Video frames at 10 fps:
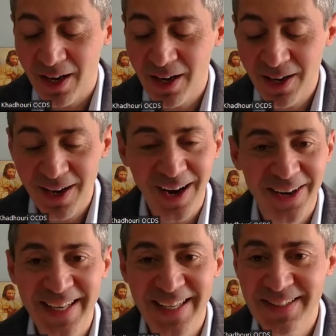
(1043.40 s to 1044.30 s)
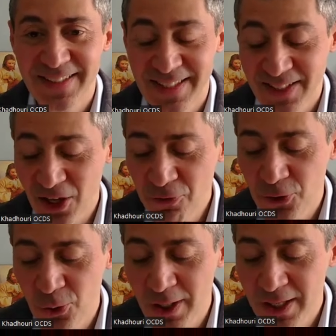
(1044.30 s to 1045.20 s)
Ah, Our Lady says,
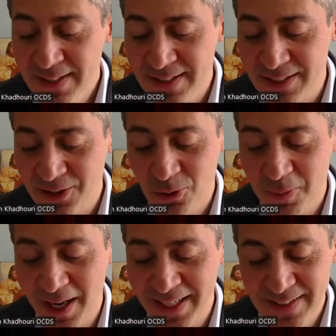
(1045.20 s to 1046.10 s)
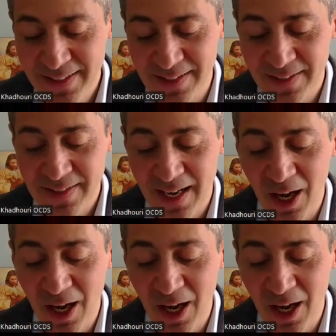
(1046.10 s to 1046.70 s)
if you listen to my lessons,